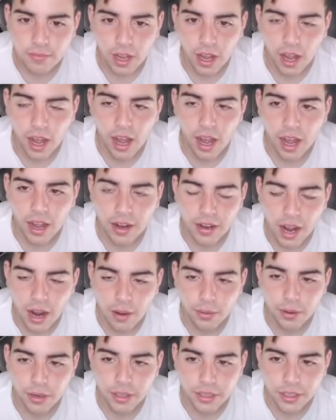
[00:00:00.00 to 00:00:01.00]
Ah,
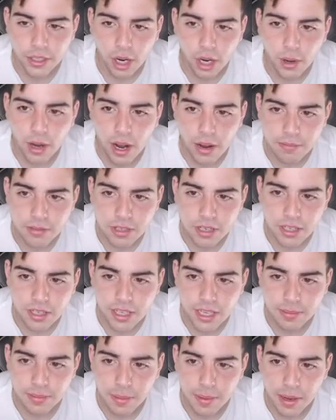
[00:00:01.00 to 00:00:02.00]
not really. You know what? I'm just going
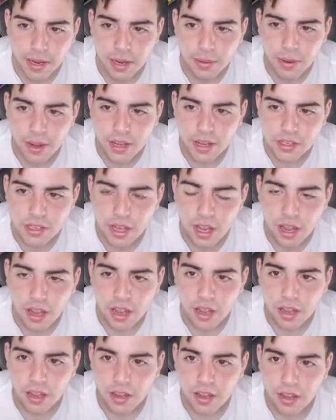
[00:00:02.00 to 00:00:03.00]
to keep him anyways.
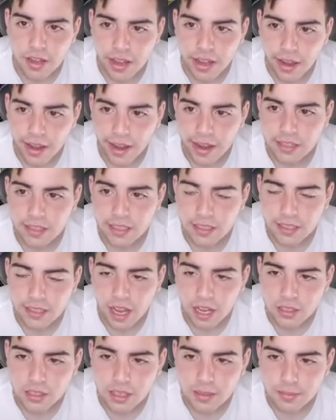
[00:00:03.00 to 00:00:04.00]
eighteen
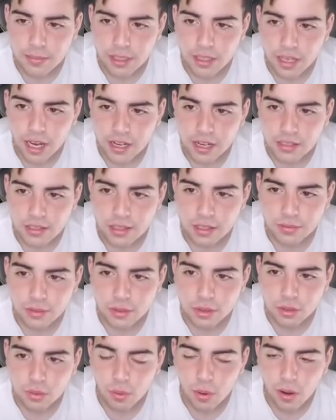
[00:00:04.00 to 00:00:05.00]
thousand M T. I get
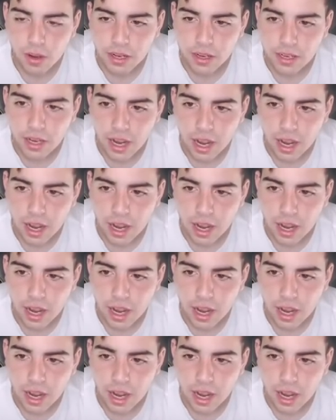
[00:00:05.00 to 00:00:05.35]
something for twenty.